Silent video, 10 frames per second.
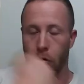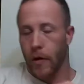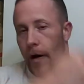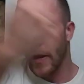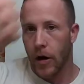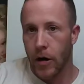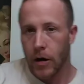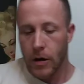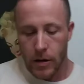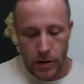their hair.
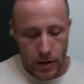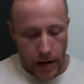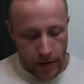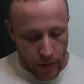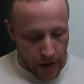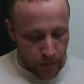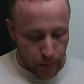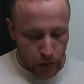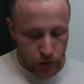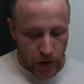I don't have a
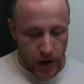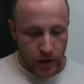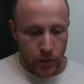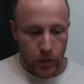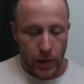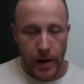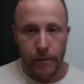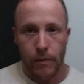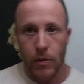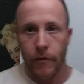blow dryer, nor do I
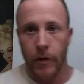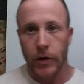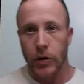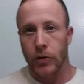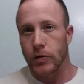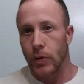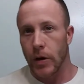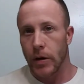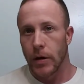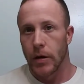really use
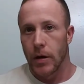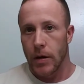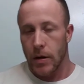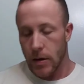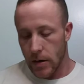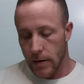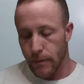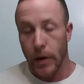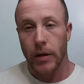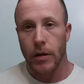one, um,
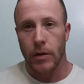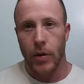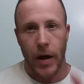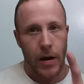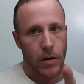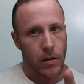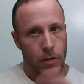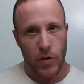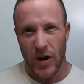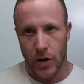but you can
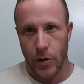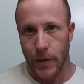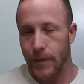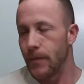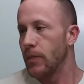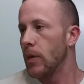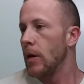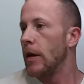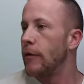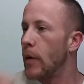you can do it.
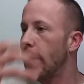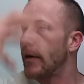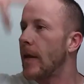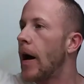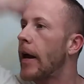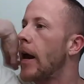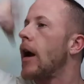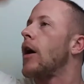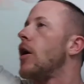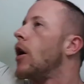If you have a lot of
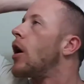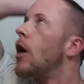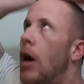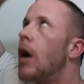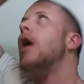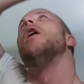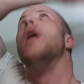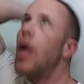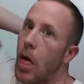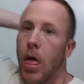hair,
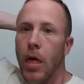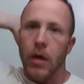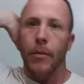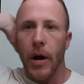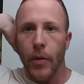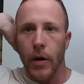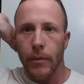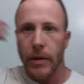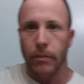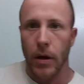you might want to
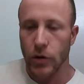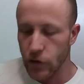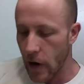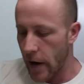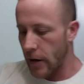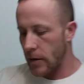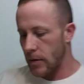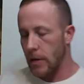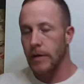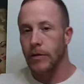be blow drying it
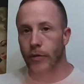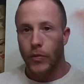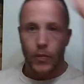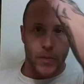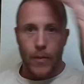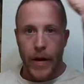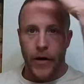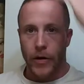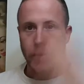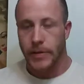into
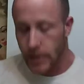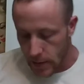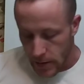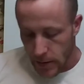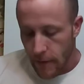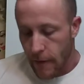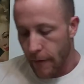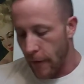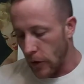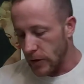areas.
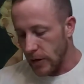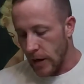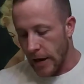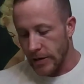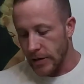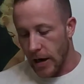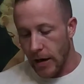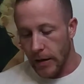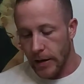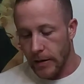First, I just kind
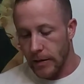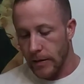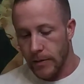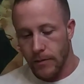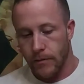of like to